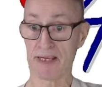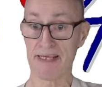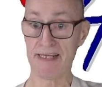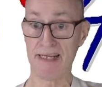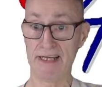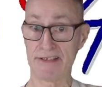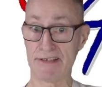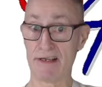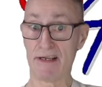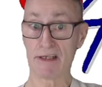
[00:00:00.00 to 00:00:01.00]
is
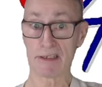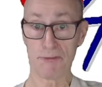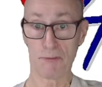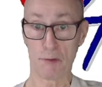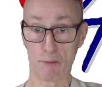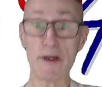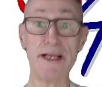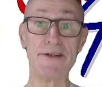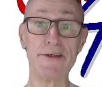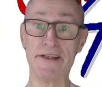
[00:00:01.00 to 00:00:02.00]
the
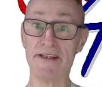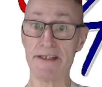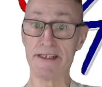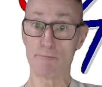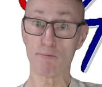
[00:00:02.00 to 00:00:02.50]
reasons